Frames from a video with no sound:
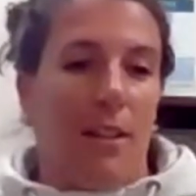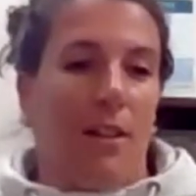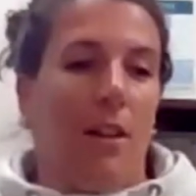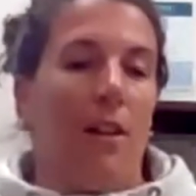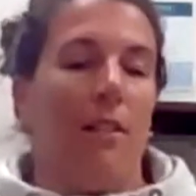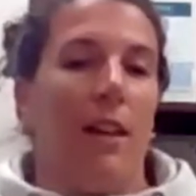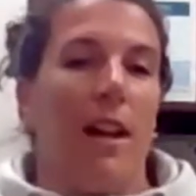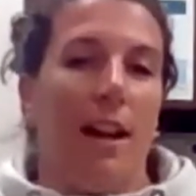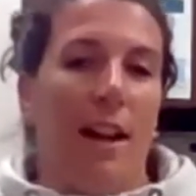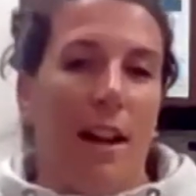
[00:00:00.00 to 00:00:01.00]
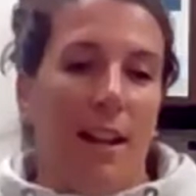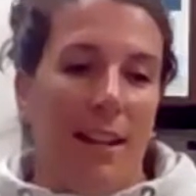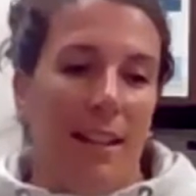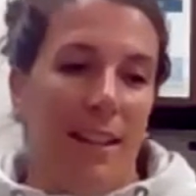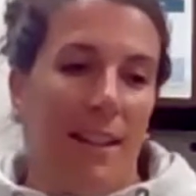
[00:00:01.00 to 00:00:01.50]
All right,
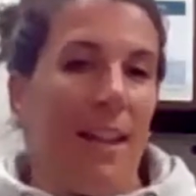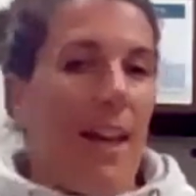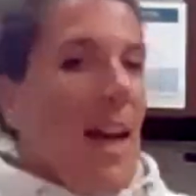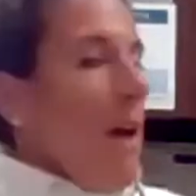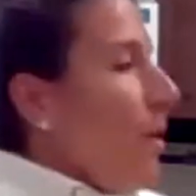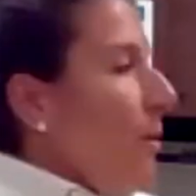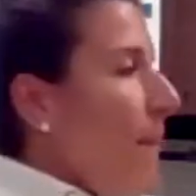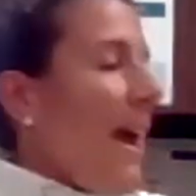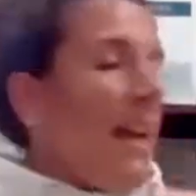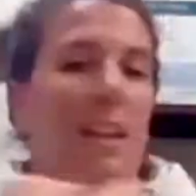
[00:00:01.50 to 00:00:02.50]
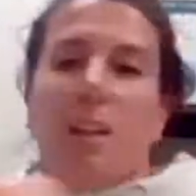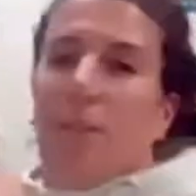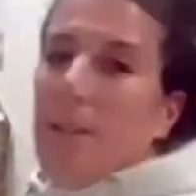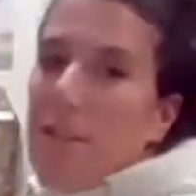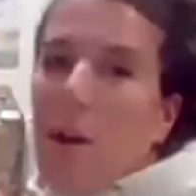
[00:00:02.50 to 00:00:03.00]
and we're back into
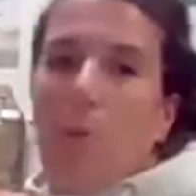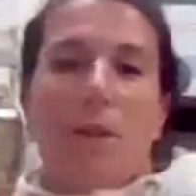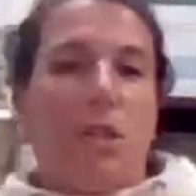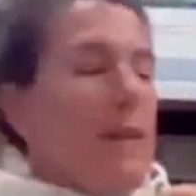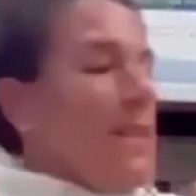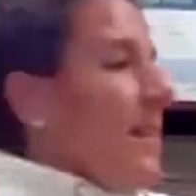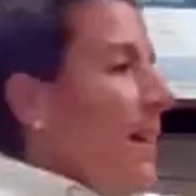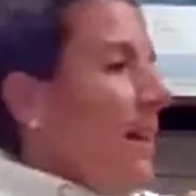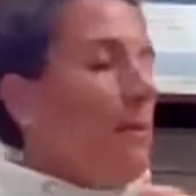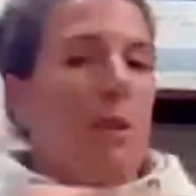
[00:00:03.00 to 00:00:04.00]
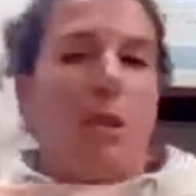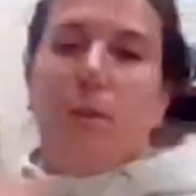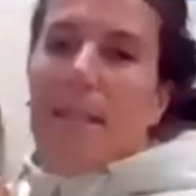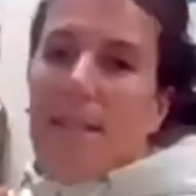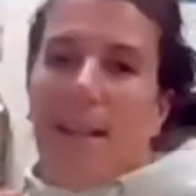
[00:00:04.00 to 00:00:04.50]
it. So we're twisting, we're
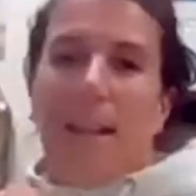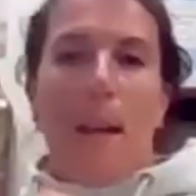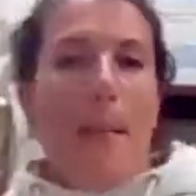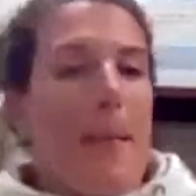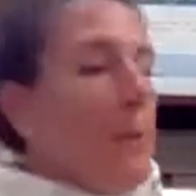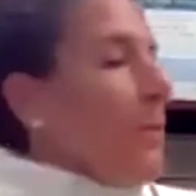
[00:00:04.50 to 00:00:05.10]
twisting.